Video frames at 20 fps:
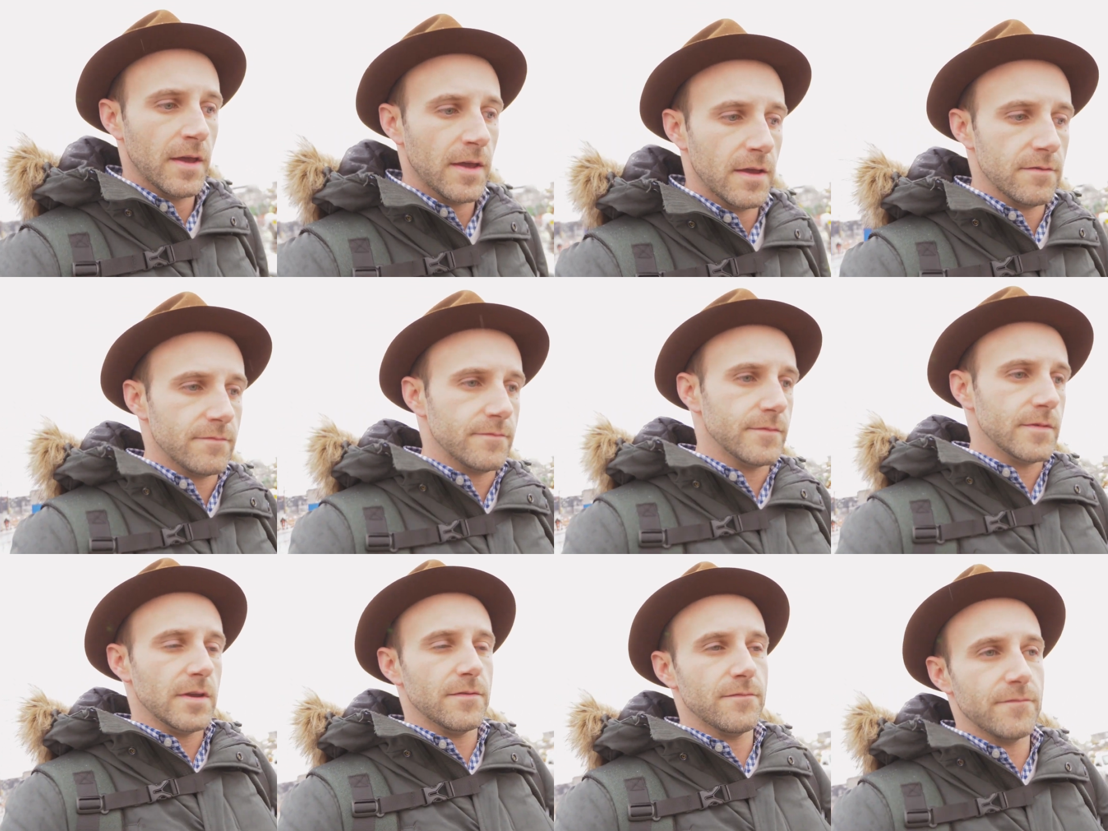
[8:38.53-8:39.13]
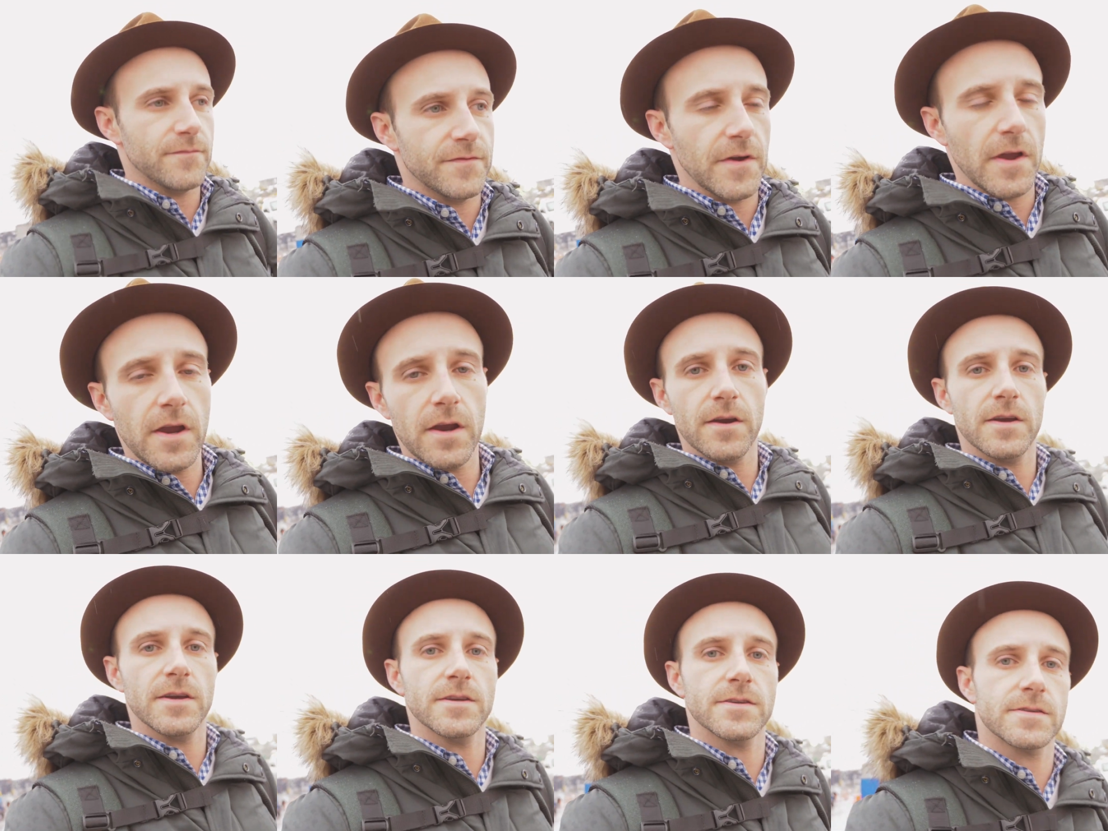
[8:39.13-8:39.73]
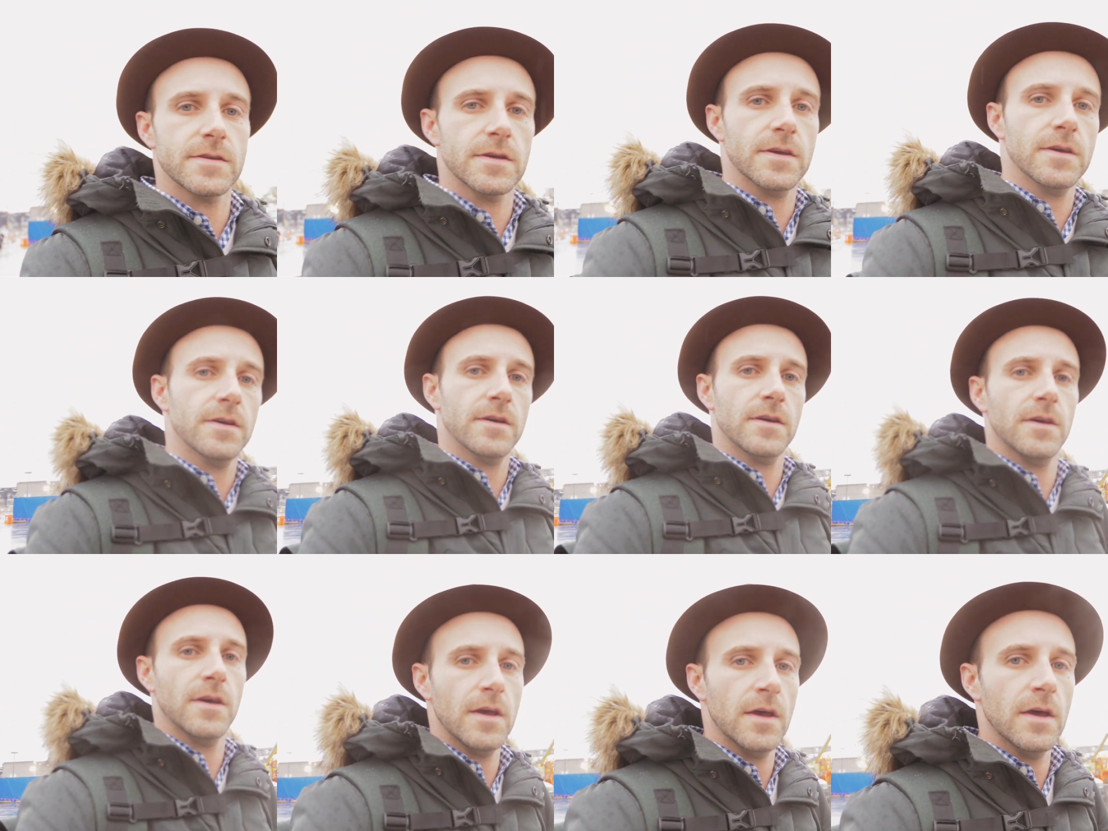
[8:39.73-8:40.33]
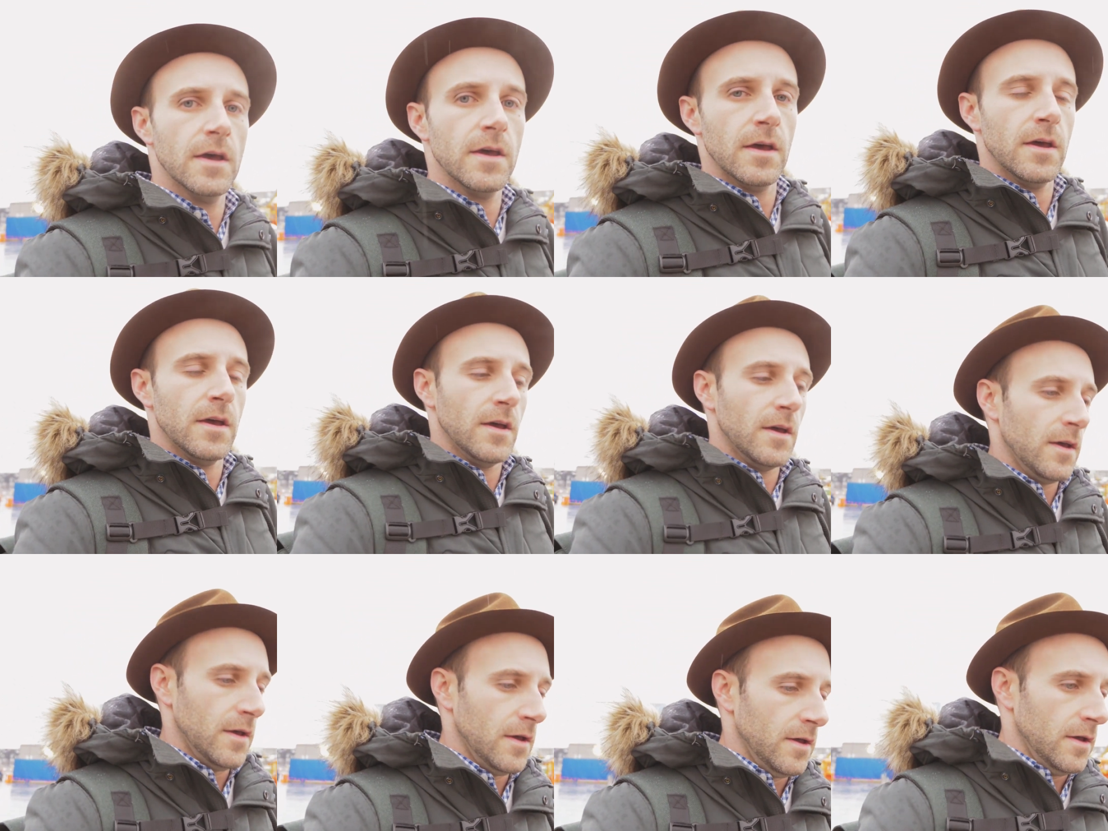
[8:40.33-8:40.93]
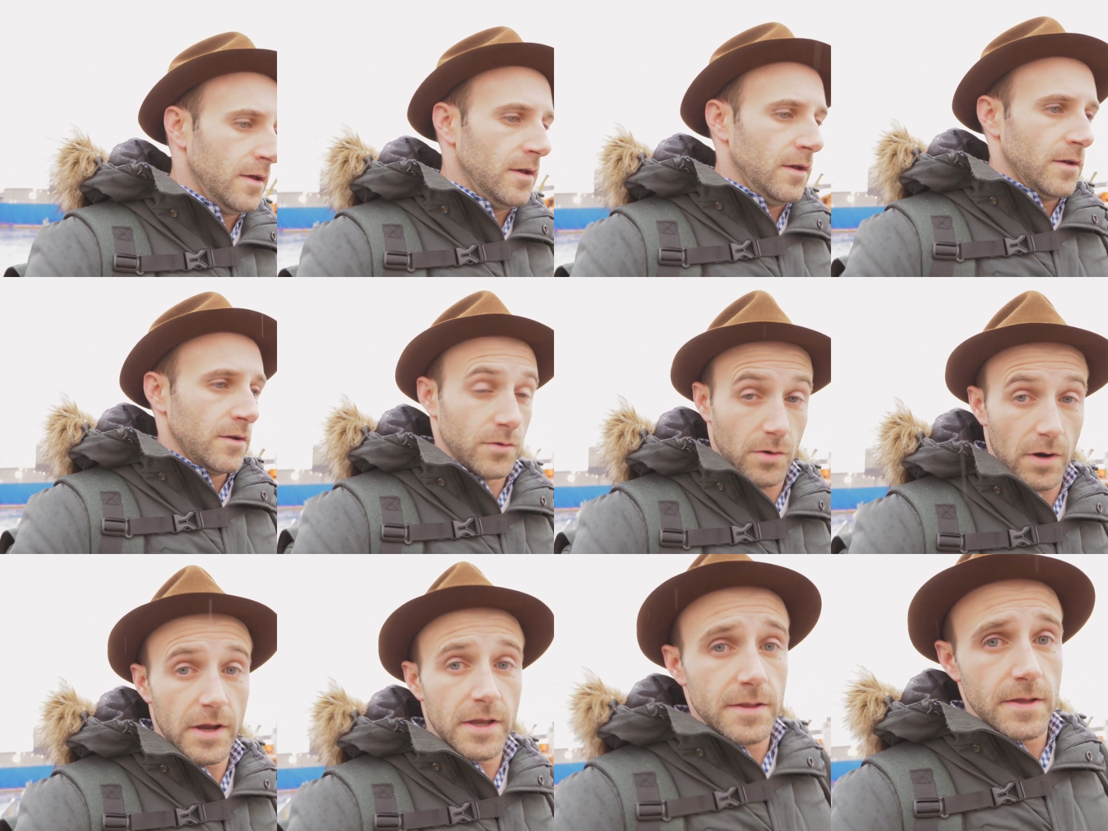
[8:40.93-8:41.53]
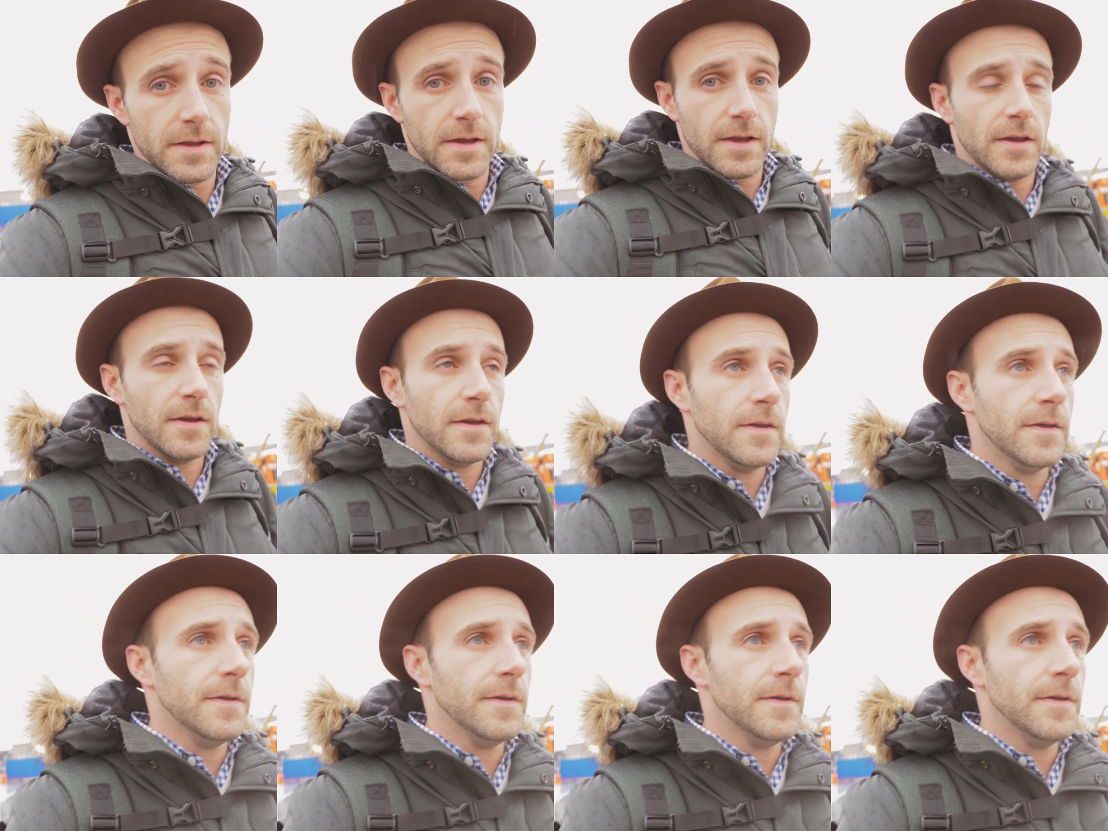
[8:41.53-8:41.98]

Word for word: It varies greatly.